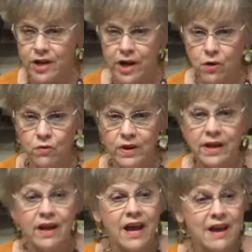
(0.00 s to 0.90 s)
No.
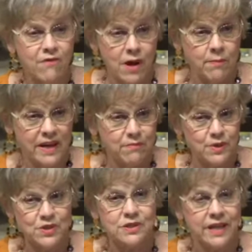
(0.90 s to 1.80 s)
Have I made
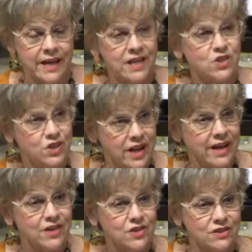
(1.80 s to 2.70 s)
mistakes?
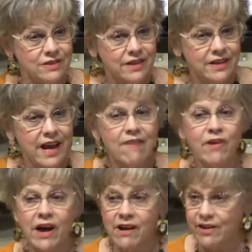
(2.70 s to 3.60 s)
Yes. Have
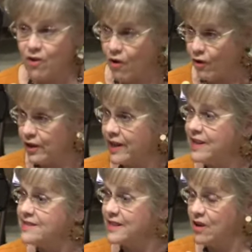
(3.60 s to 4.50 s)
I had
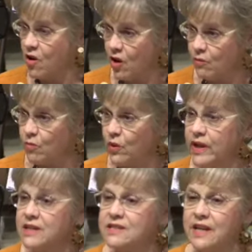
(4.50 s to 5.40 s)
heartaches and
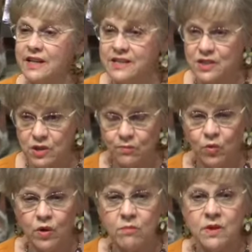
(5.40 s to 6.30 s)
heartbreaks and
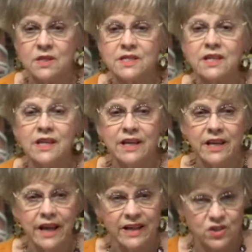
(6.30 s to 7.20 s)
disappointments
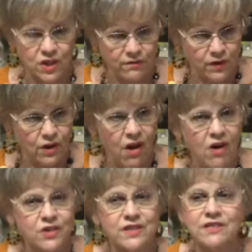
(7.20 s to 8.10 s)
and suffered
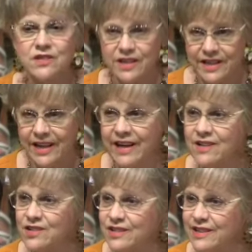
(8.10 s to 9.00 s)
losses?
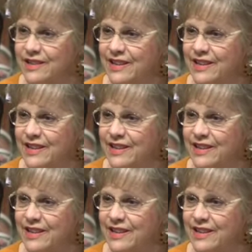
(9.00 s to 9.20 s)
Yes.